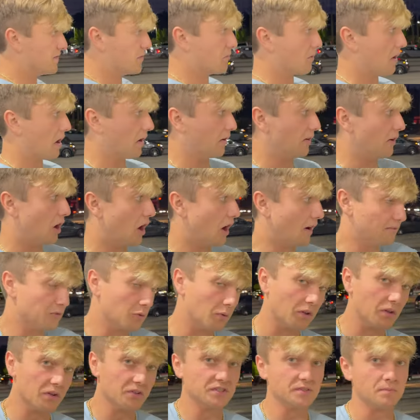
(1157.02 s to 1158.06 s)
Round off,
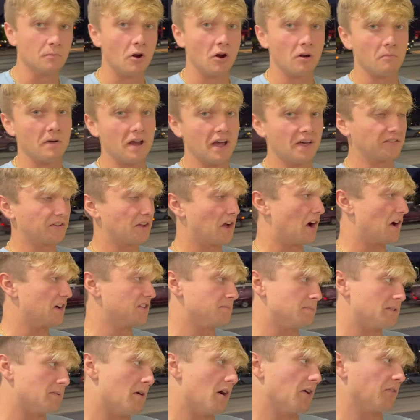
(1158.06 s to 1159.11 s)
we're really smart math
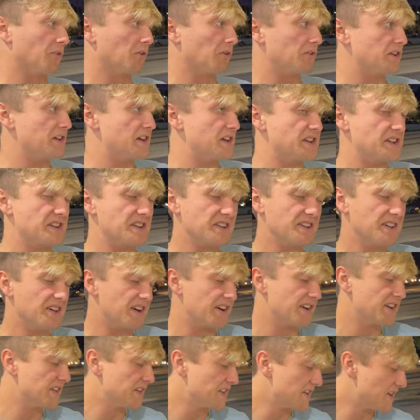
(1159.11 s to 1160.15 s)
guys, be about 38. But